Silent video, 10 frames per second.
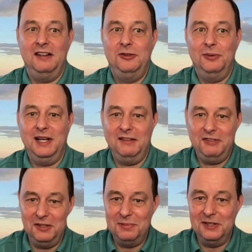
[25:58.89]
Do I have
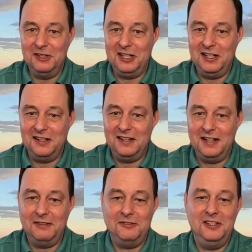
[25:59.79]
the ability to
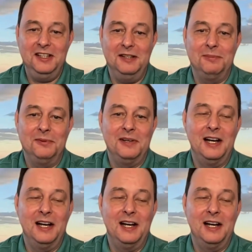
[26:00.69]
dive deep?